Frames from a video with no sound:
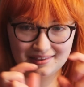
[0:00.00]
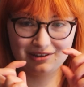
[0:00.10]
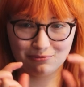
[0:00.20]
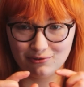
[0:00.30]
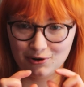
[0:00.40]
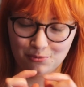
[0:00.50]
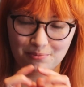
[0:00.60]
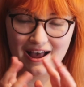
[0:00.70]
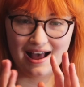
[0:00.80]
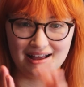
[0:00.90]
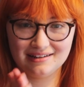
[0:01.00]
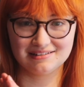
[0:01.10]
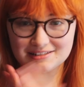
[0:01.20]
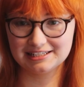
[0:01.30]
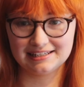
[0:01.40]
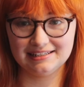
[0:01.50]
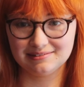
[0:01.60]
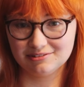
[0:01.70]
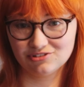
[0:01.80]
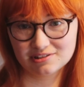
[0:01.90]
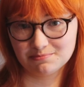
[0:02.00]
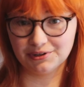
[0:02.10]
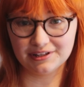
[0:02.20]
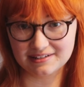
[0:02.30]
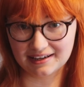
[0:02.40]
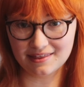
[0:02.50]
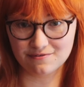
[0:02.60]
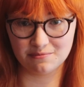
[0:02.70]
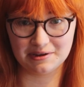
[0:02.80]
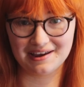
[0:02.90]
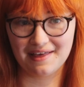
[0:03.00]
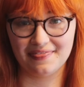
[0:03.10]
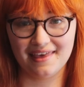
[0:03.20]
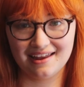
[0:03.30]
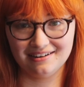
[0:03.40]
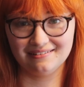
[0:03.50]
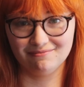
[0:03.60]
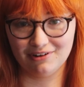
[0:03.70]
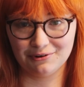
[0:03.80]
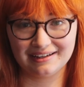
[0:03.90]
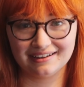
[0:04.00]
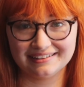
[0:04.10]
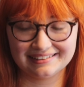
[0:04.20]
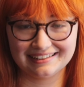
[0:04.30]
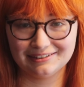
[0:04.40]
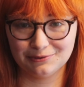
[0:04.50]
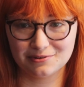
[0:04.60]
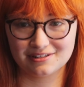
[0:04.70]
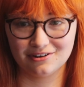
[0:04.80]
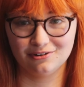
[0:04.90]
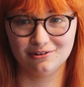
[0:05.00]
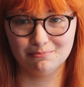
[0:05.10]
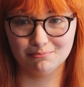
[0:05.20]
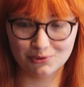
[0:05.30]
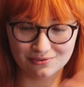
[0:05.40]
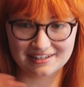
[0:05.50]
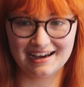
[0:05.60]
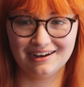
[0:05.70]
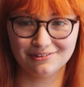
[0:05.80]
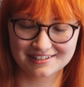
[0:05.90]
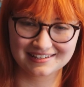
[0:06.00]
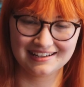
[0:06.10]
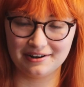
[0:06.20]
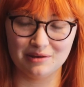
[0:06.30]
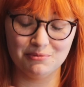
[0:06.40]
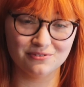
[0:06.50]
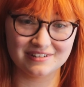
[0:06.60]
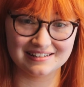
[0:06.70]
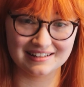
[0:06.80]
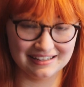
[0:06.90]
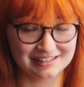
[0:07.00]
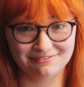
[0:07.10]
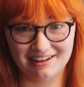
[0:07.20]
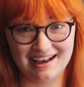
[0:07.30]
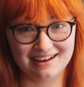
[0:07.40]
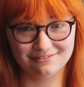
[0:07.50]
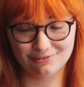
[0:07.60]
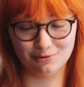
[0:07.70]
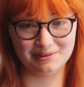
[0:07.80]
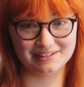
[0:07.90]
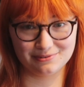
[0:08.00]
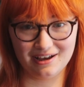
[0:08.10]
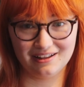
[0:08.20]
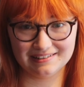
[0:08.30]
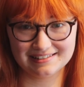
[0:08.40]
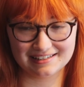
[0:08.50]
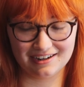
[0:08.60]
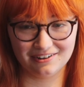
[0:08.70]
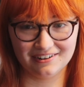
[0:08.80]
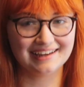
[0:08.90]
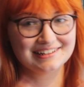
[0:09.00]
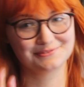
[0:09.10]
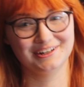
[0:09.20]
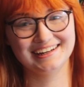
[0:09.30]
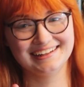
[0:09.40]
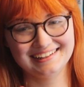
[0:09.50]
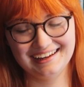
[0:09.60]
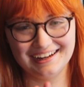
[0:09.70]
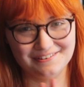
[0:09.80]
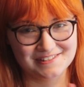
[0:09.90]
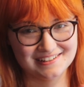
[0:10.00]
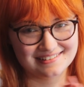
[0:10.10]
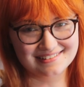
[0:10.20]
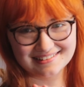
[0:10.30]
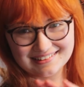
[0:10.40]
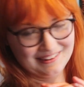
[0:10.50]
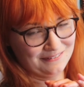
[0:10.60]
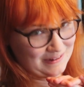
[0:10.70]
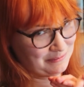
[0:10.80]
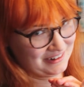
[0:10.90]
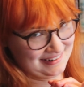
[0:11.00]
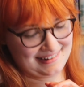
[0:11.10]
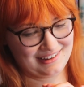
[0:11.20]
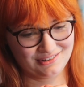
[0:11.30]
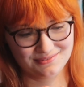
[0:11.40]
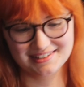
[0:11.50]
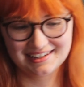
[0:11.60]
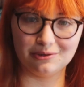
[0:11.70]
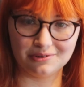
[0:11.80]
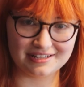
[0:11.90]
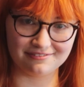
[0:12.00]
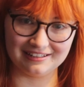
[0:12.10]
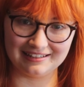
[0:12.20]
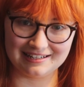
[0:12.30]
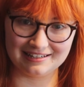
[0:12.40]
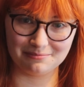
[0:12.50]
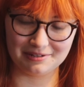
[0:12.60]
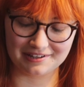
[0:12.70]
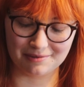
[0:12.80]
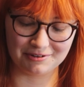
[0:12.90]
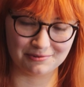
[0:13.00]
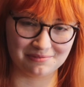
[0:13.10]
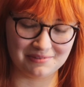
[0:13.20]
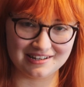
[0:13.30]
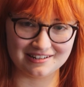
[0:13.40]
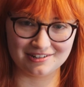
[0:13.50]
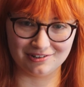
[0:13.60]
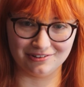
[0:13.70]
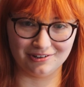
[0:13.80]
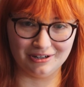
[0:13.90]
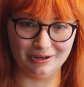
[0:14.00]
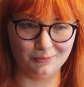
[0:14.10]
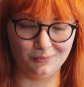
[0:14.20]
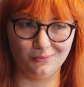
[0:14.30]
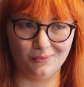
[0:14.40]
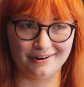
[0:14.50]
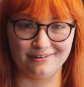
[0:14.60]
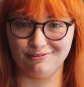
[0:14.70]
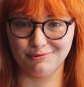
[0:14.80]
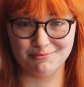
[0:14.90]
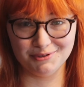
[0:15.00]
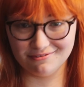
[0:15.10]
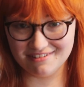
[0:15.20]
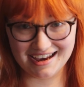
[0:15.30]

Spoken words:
thick rope, and he just put it together for me, and then very kindly also moved it out when I moved into this flat for me as well. So that is why I have such lovely pretty shelves. They will definitely be coming with me to wherever we move